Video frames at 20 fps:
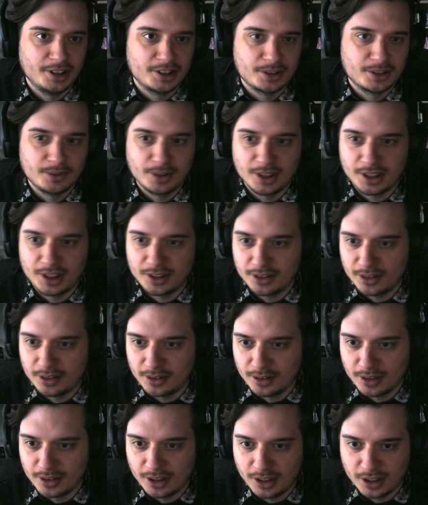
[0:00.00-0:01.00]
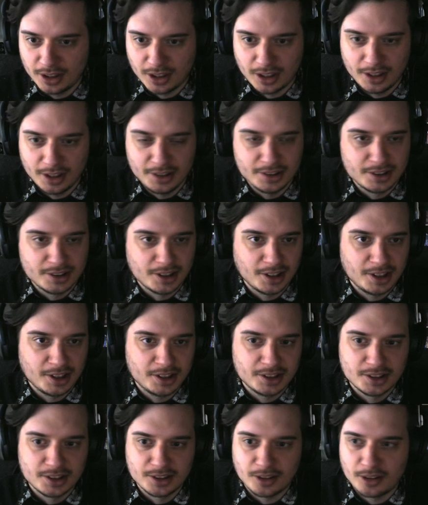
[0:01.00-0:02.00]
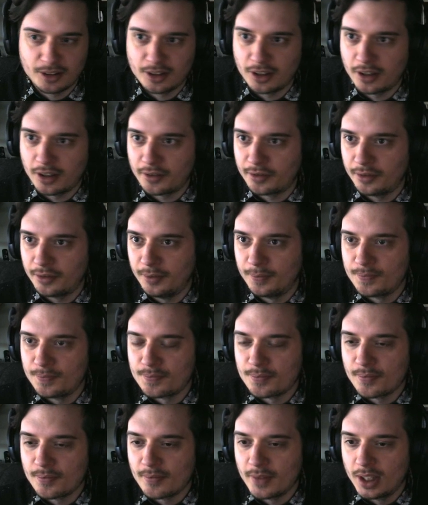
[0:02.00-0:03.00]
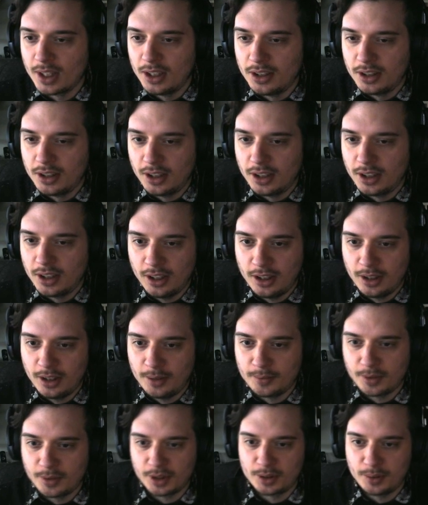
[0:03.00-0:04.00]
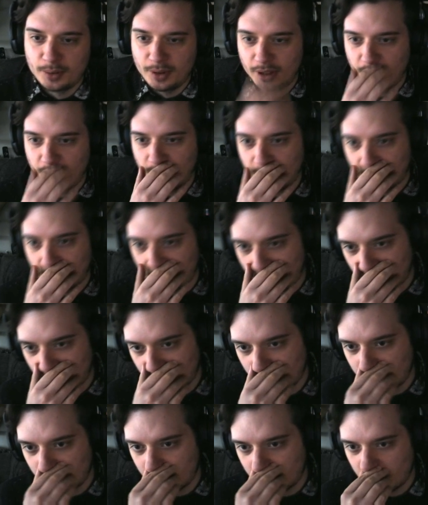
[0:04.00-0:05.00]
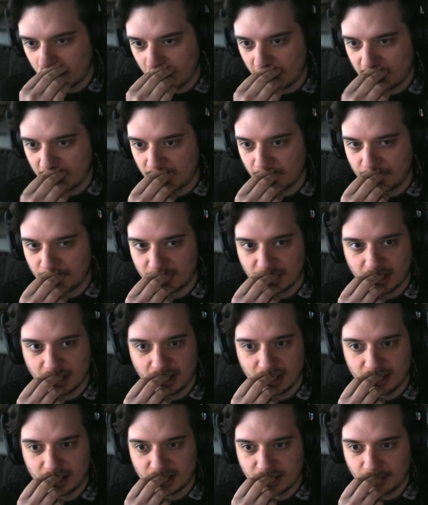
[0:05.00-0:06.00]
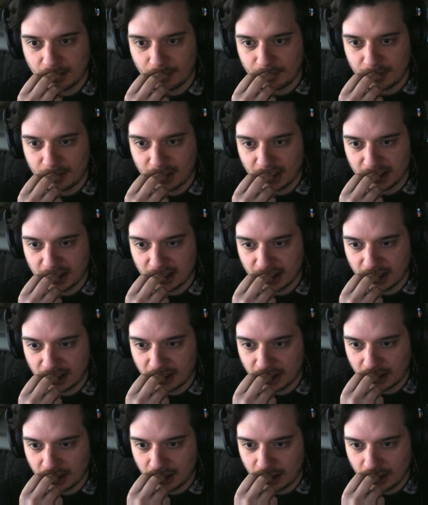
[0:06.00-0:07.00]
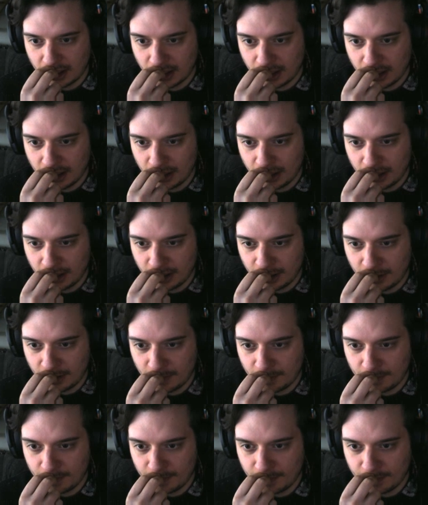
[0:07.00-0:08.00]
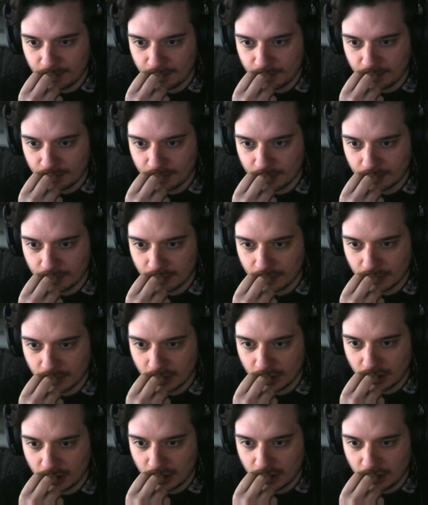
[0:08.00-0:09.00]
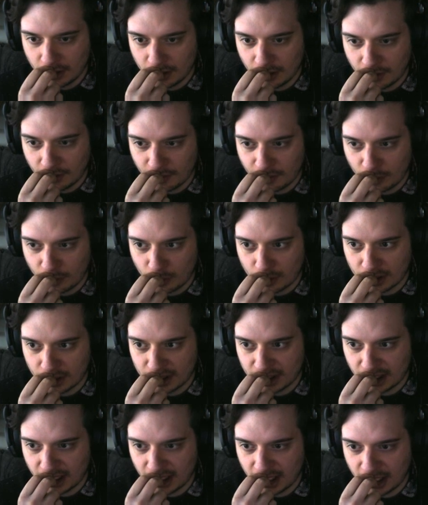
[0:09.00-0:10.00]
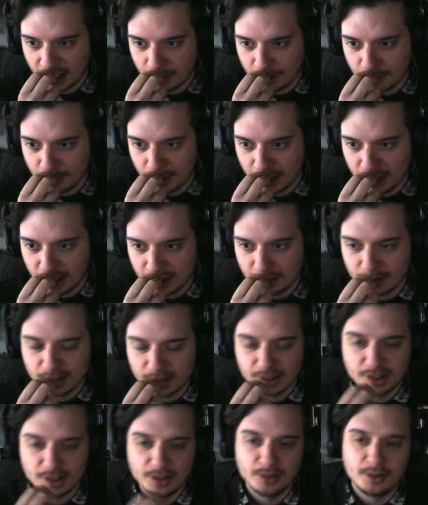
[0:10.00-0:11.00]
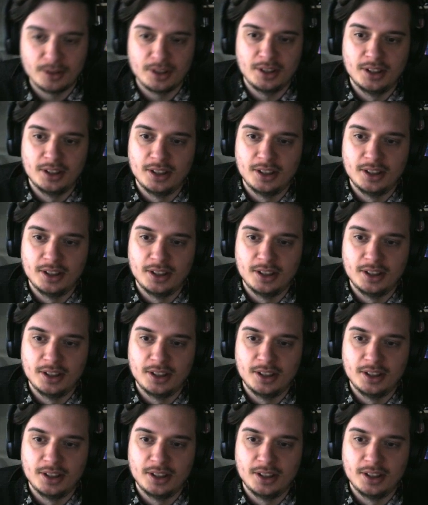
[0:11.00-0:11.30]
So we can clean slate, start off. Because we are going to change some things here. The floor is still animated, which is annoying.